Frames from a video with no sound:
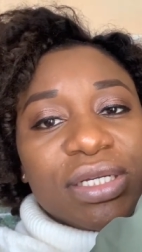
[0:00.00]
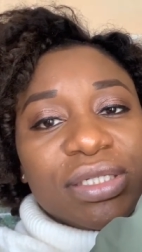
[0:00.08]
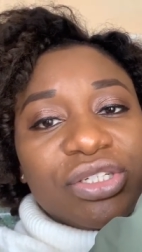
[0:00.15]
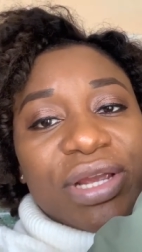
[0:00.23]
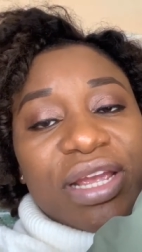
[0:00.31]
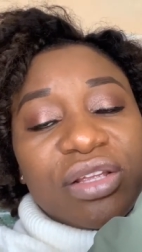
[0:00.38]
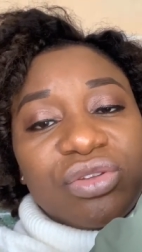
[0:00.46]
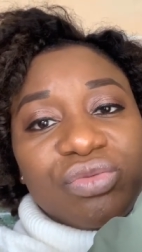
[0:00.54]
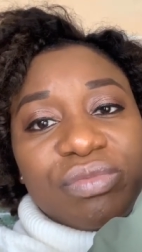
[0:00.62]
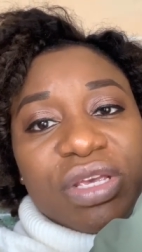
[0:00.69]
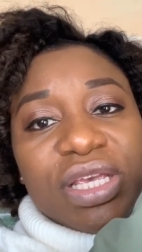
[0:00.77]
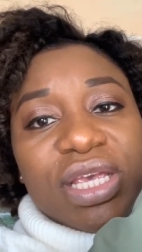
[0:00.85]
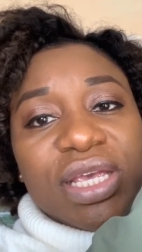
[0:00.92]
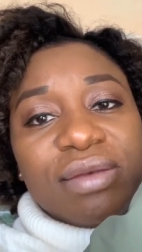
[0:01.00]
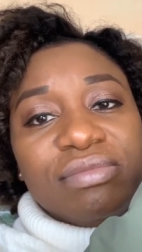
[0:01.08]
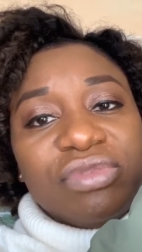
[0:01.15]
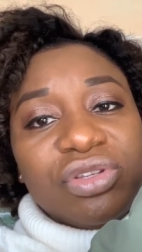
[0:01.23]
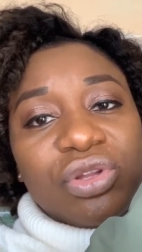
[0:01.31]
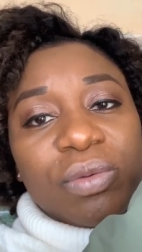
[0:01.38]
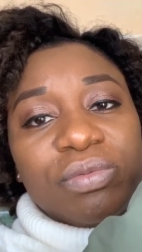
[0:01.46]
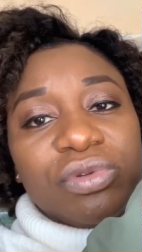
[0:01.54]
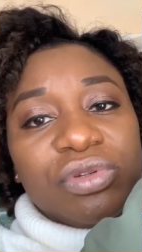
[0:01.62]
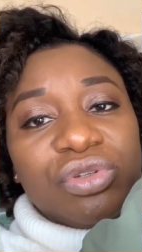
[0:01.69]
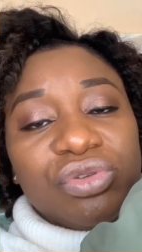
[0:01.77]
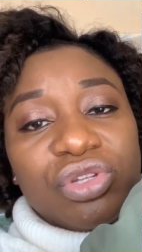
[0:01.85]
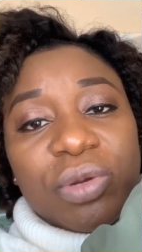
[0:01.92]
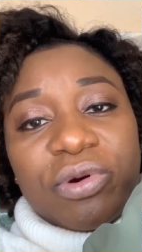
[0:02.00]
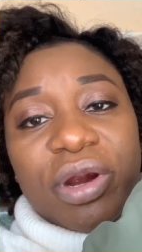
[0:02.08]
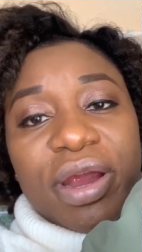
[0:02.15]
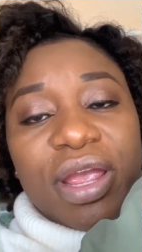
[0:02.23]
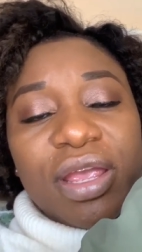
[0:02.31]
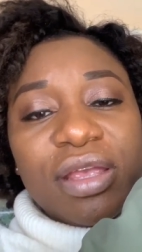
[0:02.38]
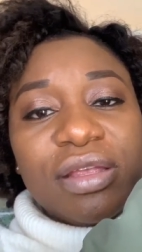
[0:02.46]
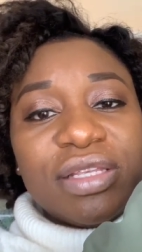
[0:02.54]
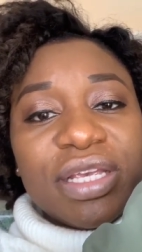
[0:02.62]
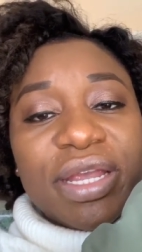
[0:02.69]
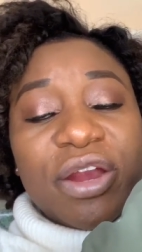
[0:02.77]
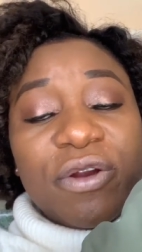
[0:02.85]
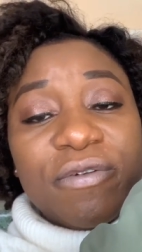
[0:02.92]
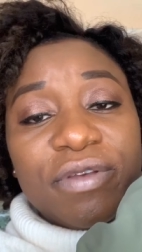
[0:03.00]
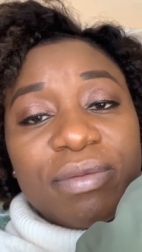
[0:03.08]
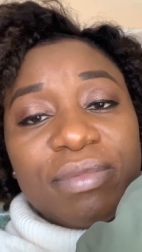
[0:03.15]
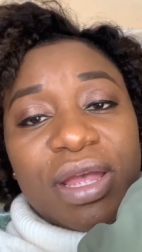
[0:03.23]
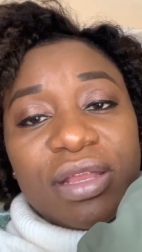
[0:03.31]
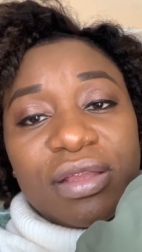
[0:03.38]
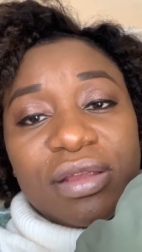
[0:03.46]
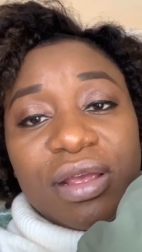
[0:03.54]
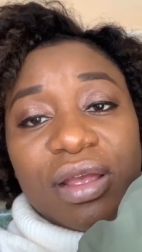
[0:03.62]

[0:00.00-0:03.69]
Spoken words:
try to make him stop crying, take care of him, and